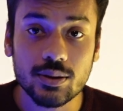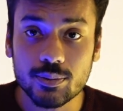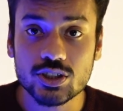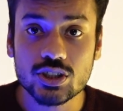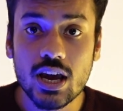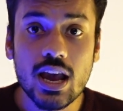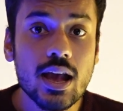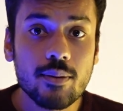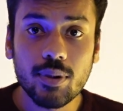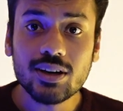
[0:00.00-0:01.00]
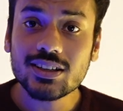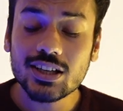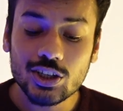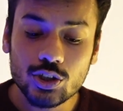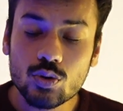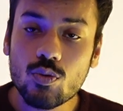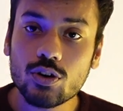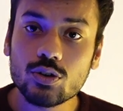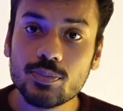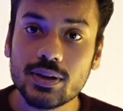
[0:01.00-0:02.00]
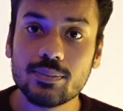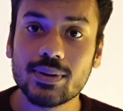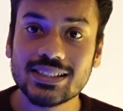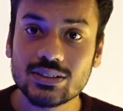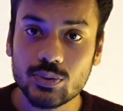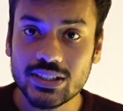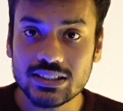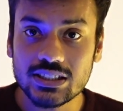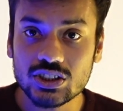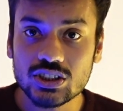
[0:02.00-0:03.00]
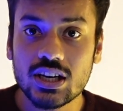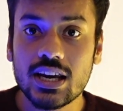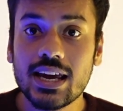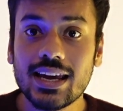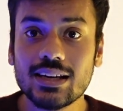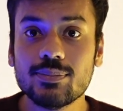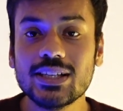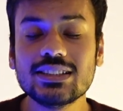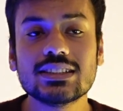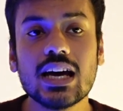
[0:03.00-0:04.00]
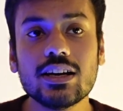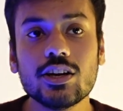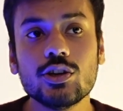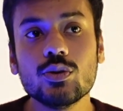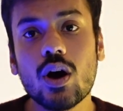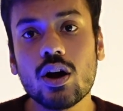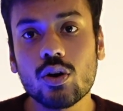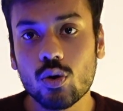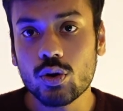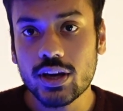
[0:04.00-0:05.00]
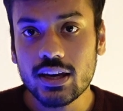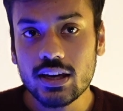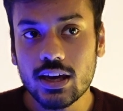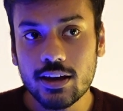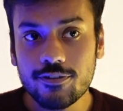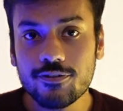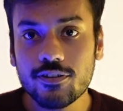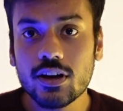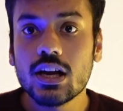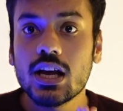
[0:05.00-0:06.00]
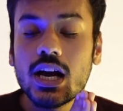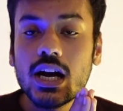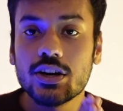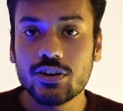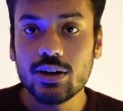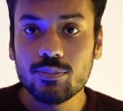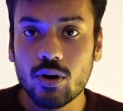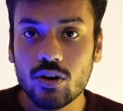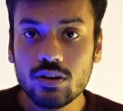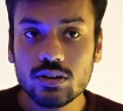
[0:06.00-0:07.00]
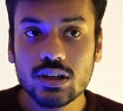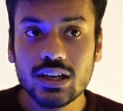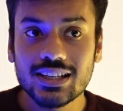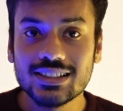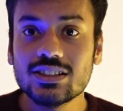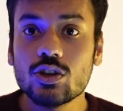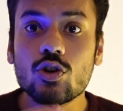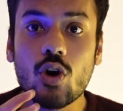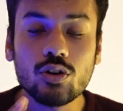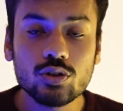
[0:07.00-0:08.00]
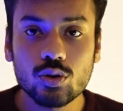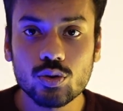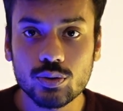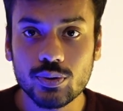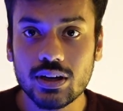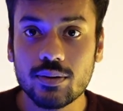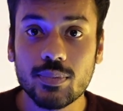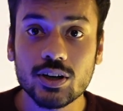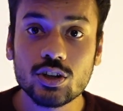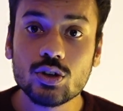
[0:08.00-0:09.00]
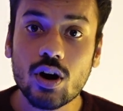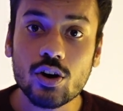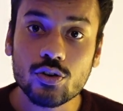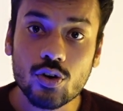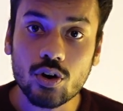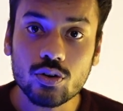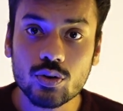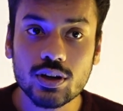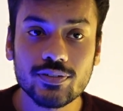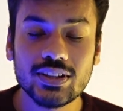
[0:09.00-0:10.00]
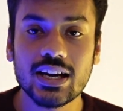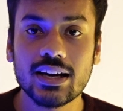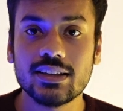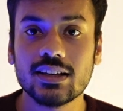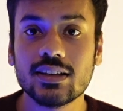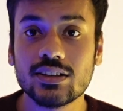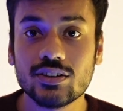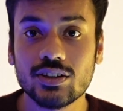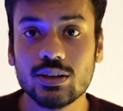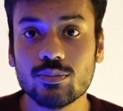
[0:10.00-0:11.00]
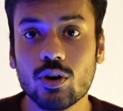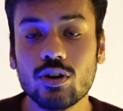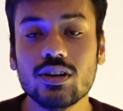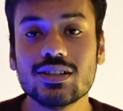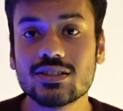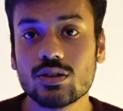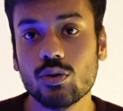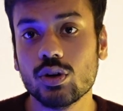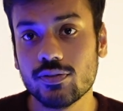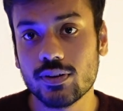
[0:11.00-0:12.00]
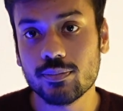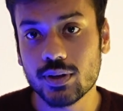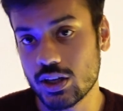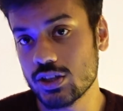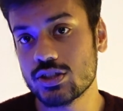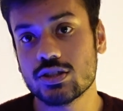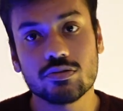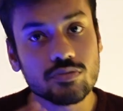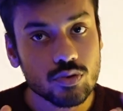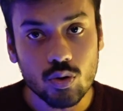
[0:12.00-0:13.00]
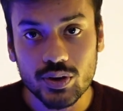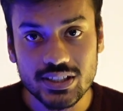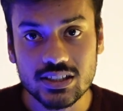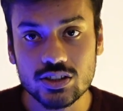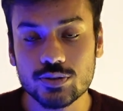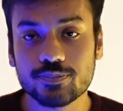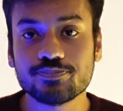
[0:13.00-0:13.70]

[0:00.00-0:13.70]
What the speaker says: image. But you want to minimize wastage. It means that you are okay if a red ball is not thrown away, but you are not okay with the idea that a green ball is thrown away because no wastage.